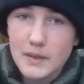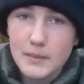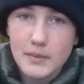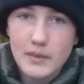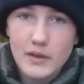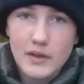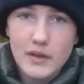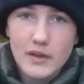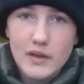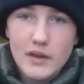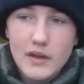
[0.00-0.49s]

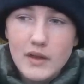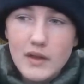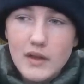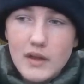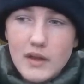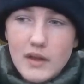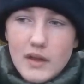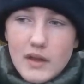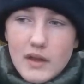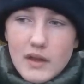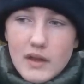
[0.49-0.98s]
But
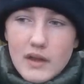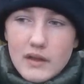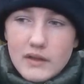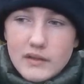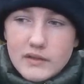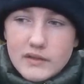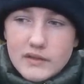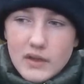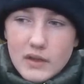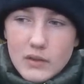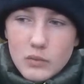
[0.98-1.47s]

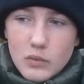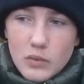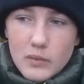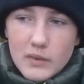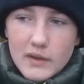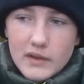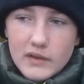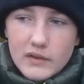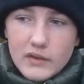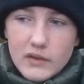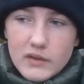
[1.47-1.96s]
so what we're
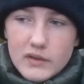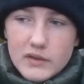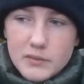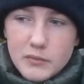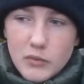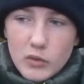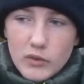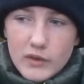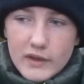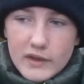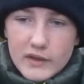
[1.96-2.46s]
going to do this
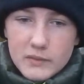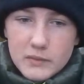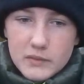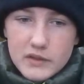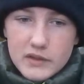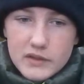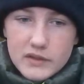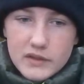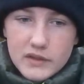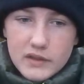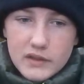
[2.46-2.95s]
morning is we're
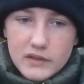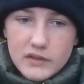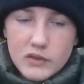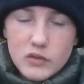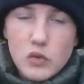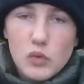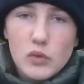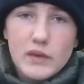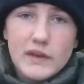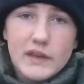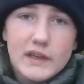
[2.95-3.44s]
just going to do
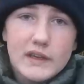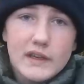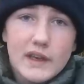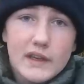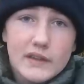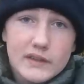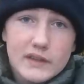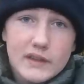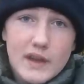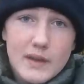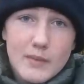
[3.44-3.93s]
what we did
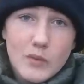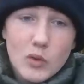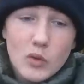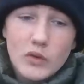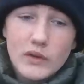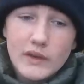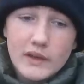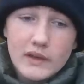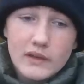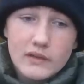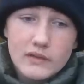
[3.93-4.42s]
yesterday
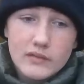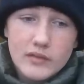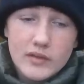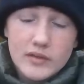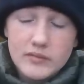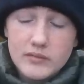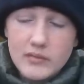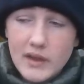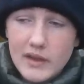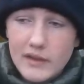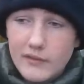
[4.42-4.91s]
morning and
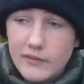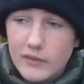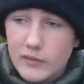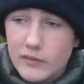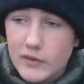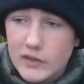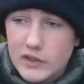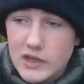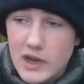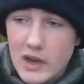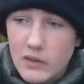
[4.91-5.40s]
had a few
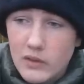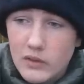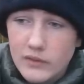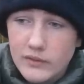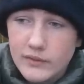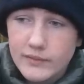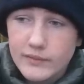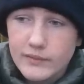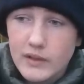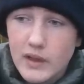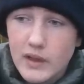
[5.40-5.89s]
fish out on,